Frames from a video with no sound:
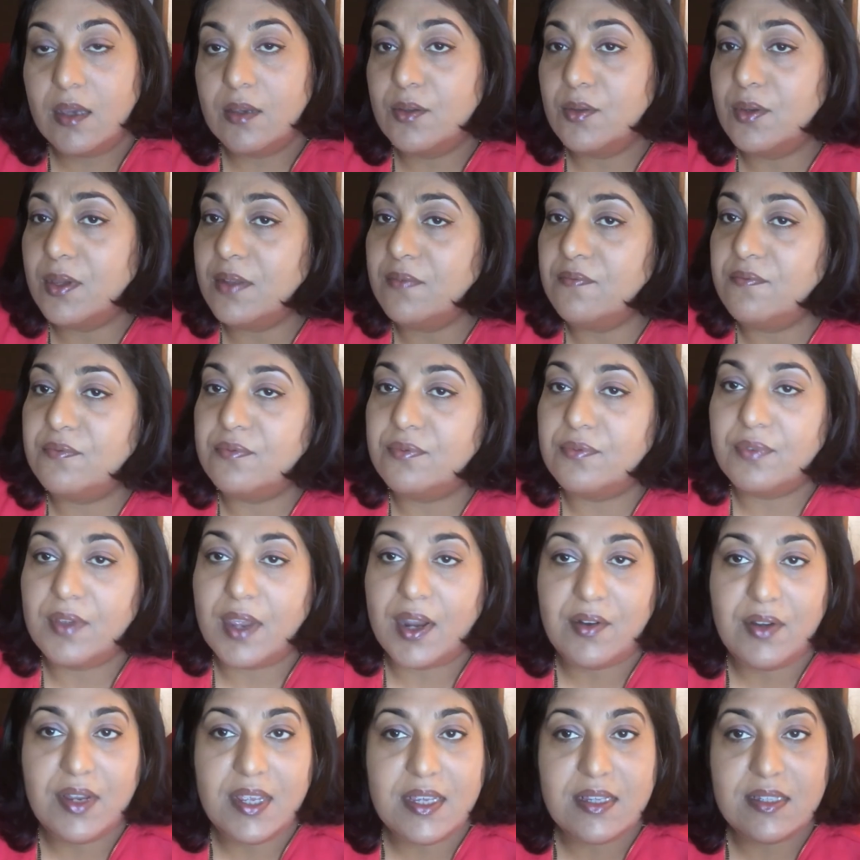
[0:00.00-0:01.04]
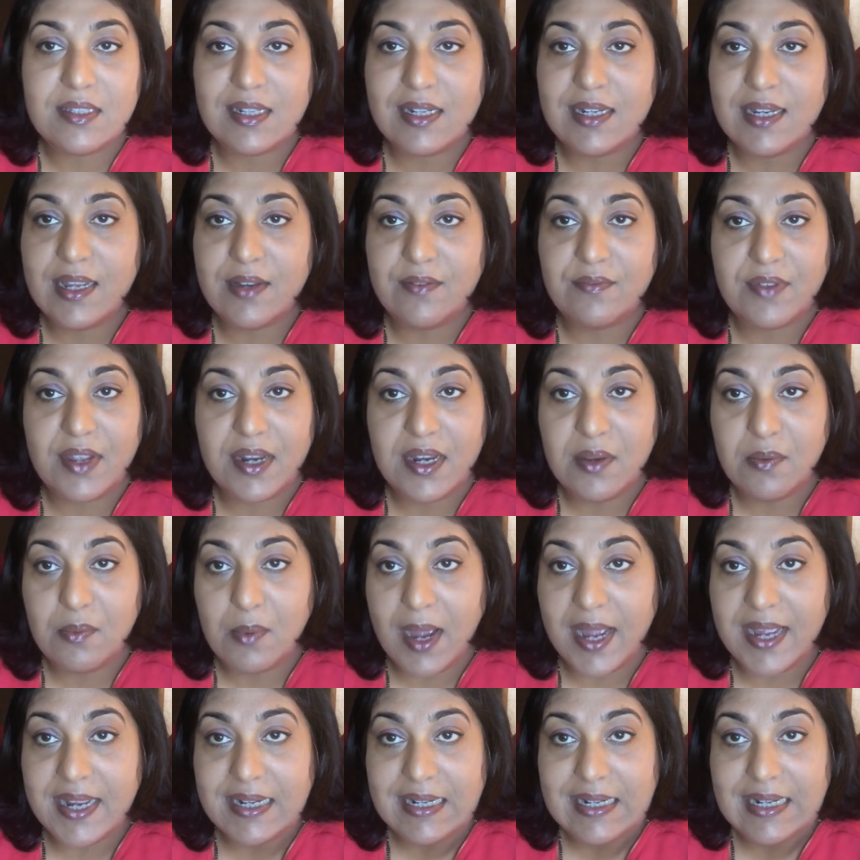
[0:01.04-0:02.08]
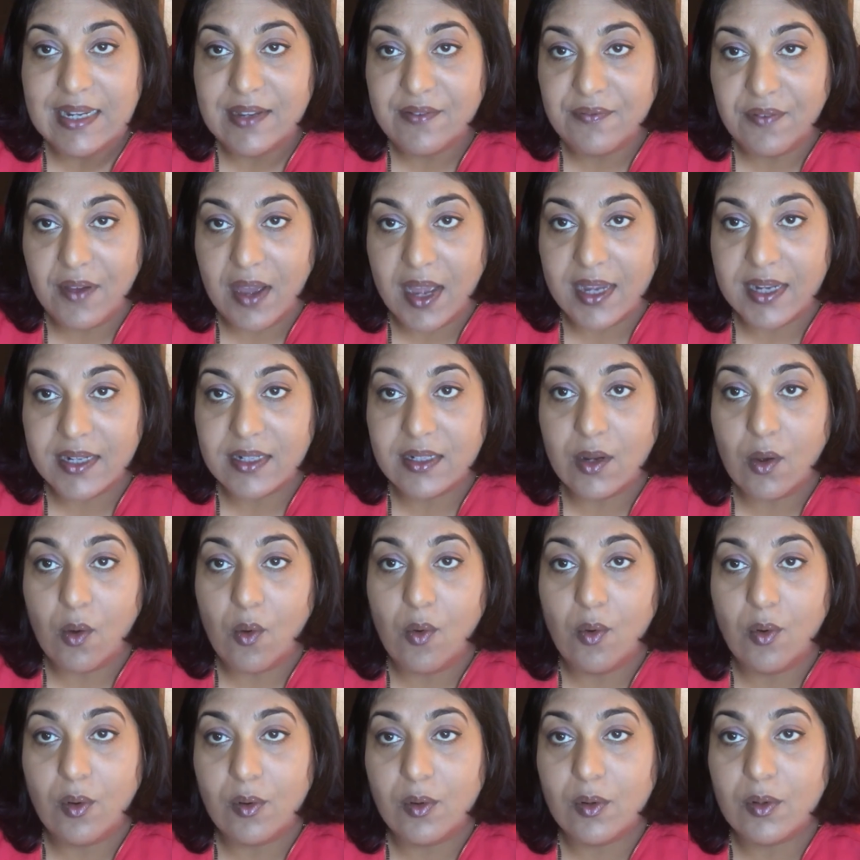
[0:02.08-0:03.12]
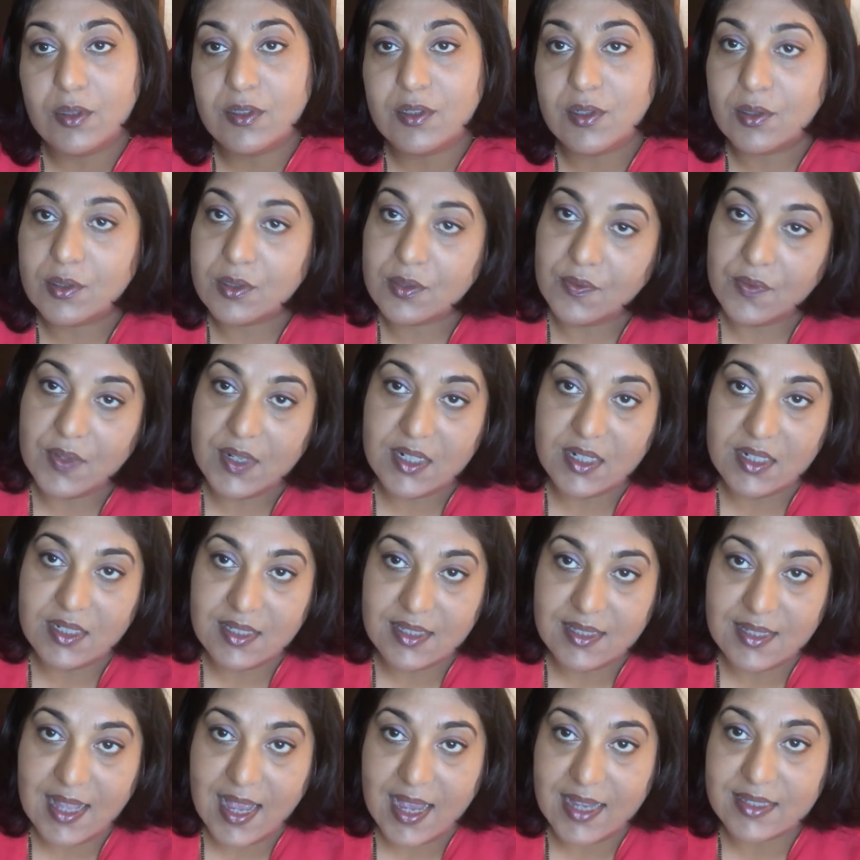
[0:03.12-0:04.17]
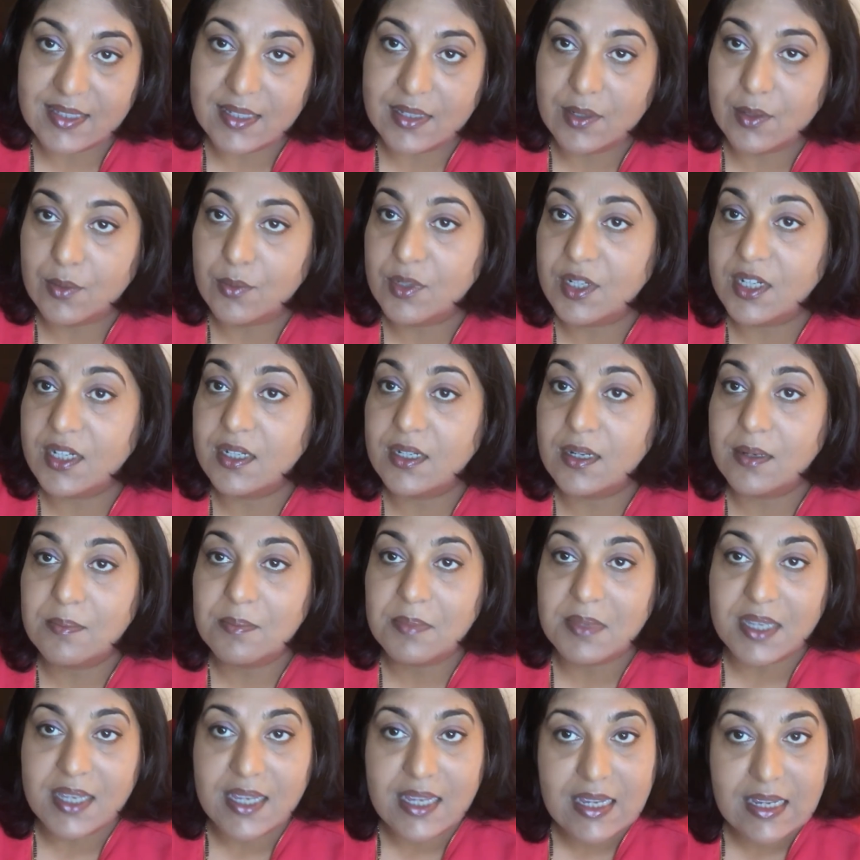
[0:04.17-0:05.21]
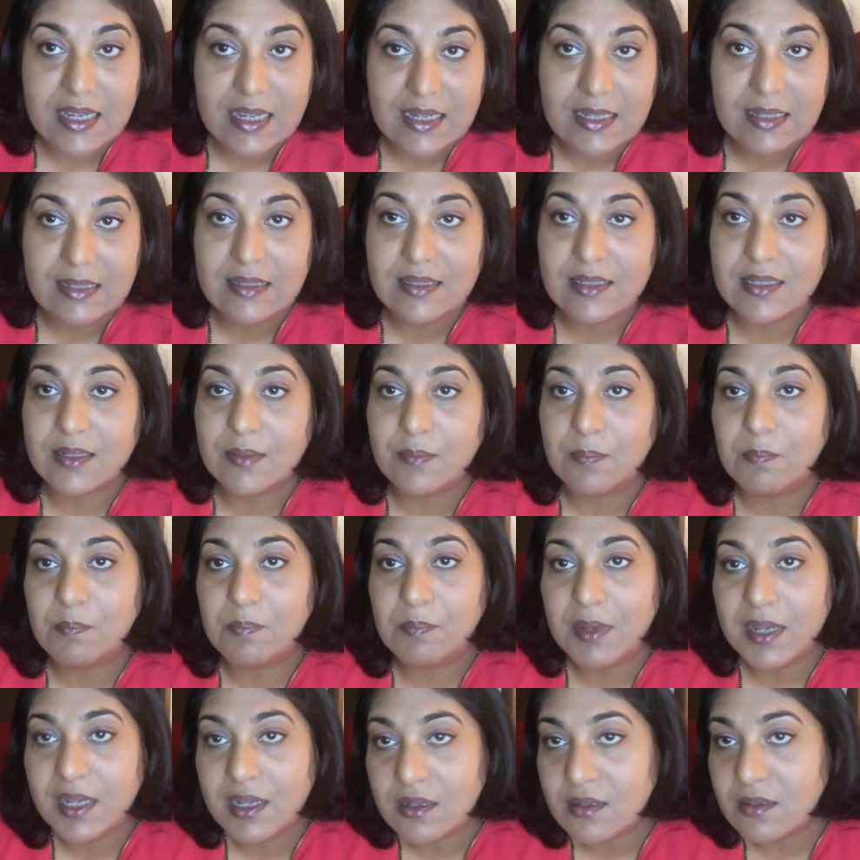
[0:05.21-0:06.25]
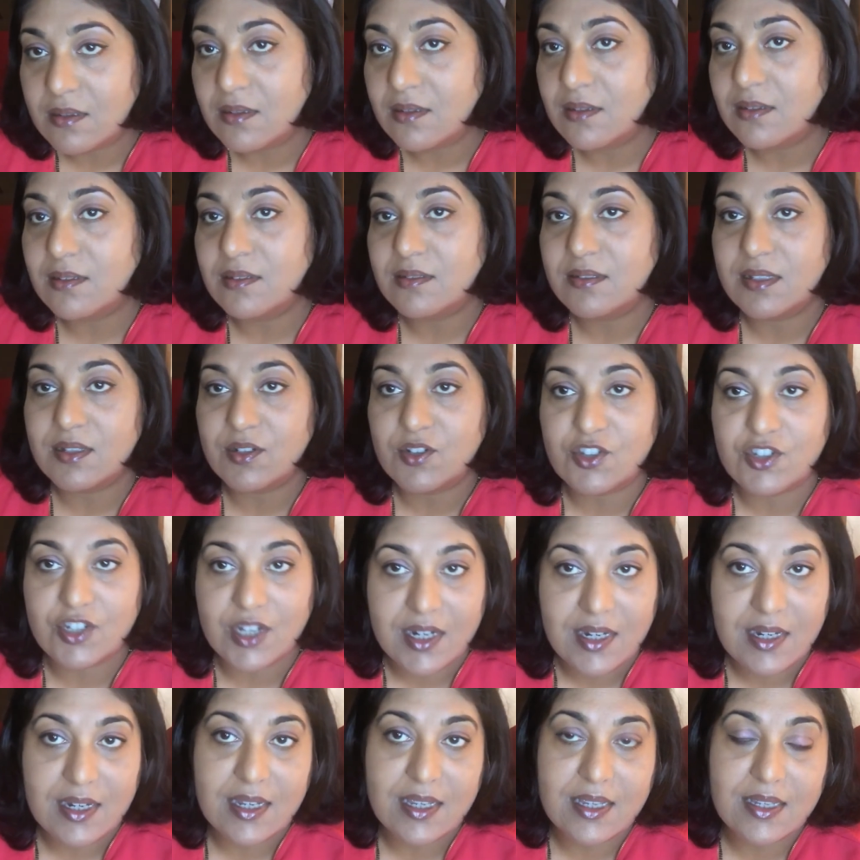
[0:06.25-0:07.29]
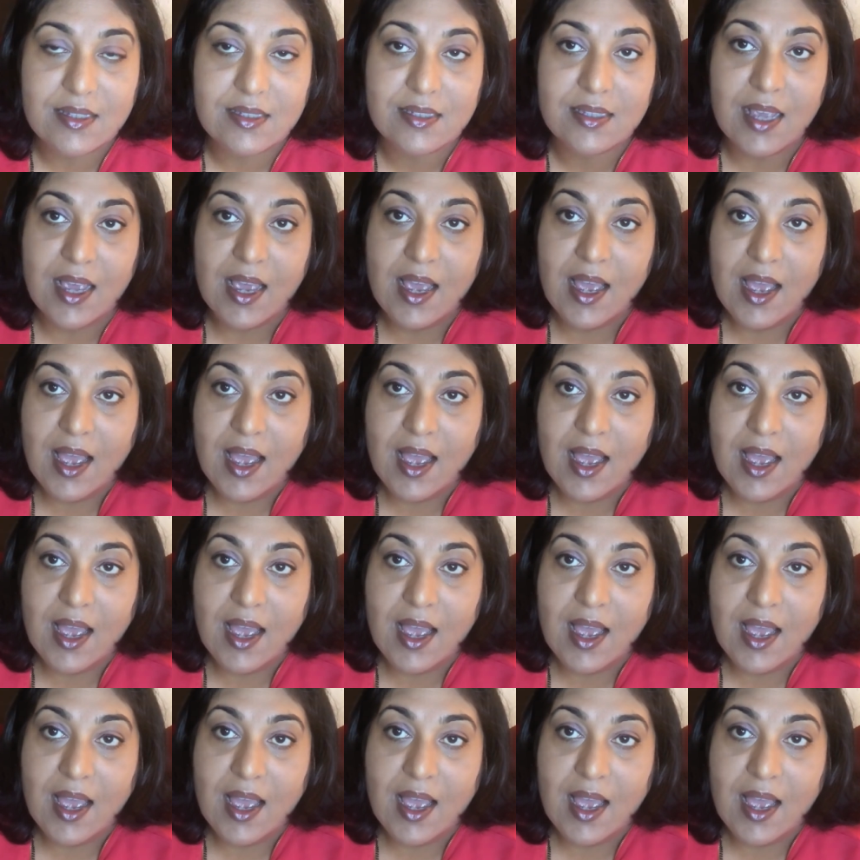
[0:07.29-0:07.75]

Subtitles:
you can very easily and very widely find all sorts of Indian snacks, including namkeens and pickles and chutneys,